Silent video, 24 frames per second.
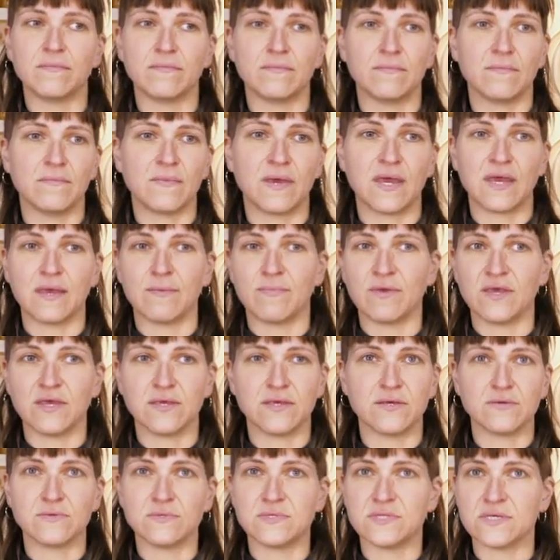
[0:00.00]
Maybe
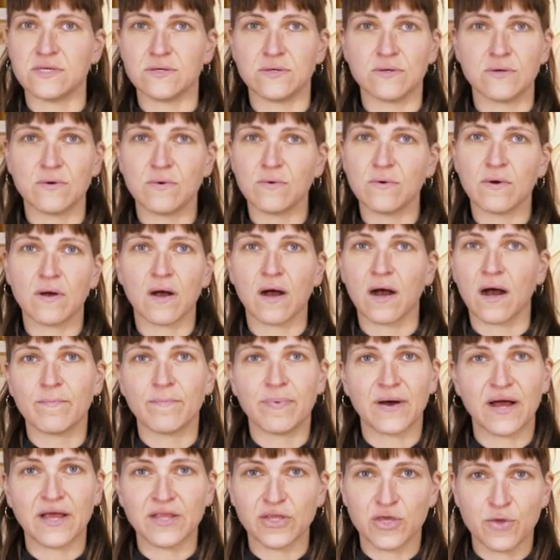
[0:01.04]
you do,
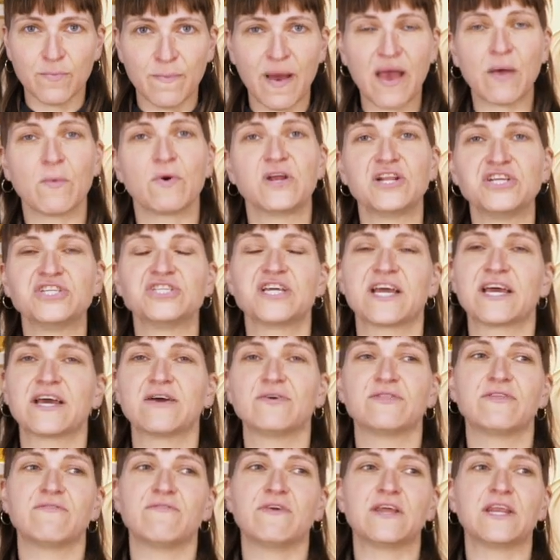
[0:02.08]
but you might wanna check
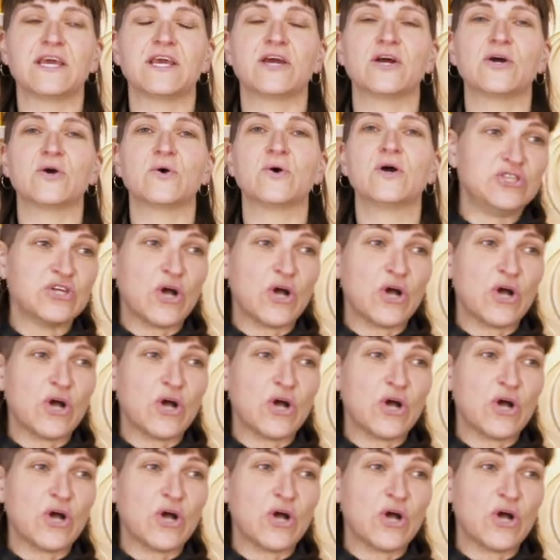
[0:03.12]
out the video.